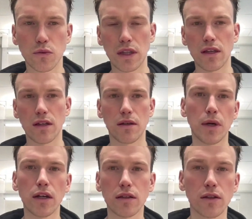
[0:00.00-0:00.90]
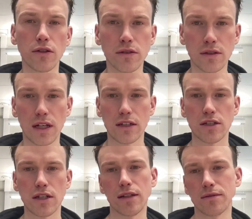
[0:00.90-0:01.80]
with biathlon,
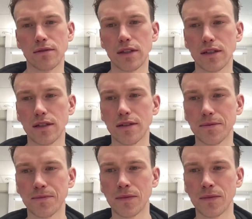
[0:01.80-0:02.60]
actually, the